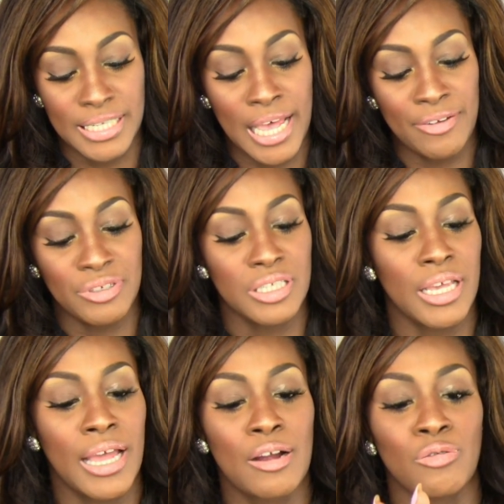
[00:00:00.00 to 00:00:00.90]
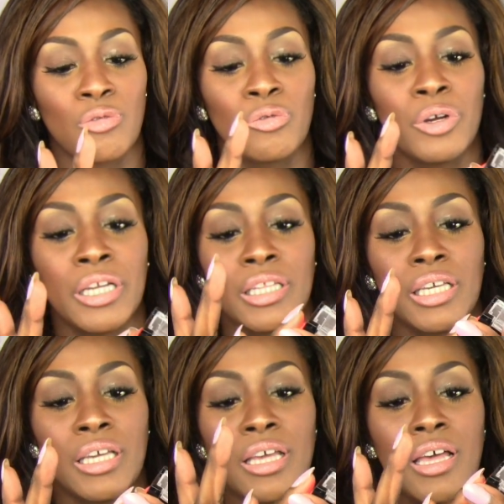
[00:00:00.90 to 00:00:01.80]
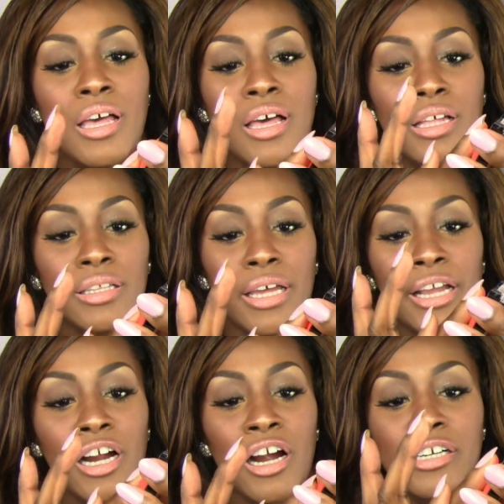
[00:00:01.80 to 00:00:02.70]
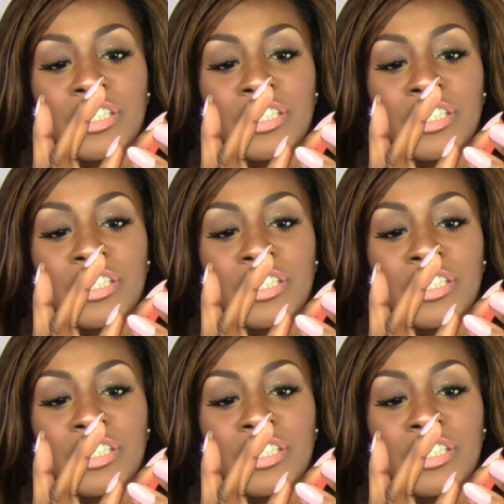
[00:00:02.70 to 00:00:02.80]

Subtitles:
I have to say, I really like her.